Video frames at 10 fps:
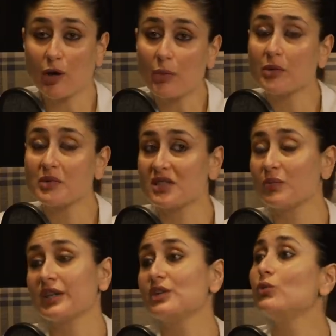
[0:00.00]
problem is that
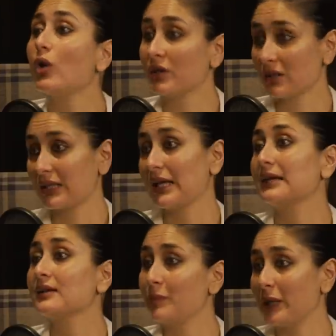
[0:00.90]
when you want the
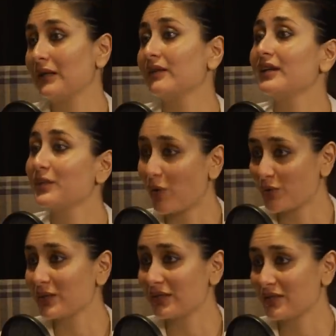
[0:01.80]
cake, the bakery, and you
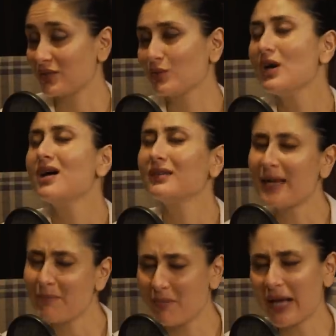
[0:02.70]
want to eat it too,
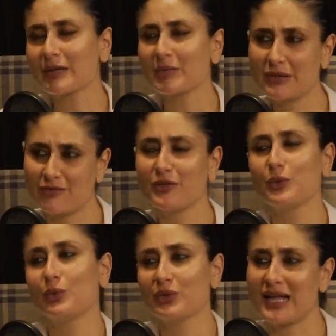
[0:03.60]
there might be
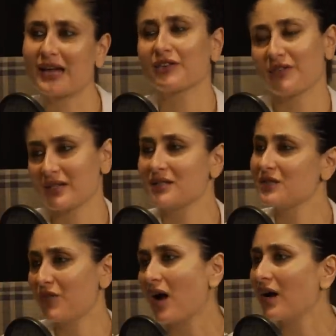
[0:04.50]
few
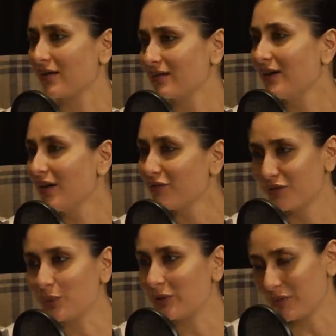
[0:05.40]
sacrifices far and
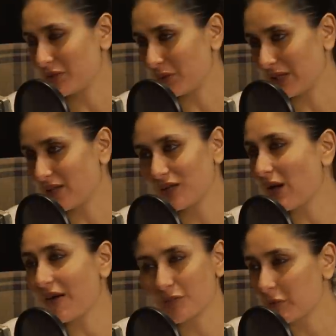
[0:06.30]
few in between. And you
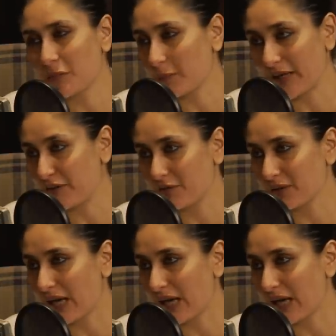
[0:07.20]
have to be prepared for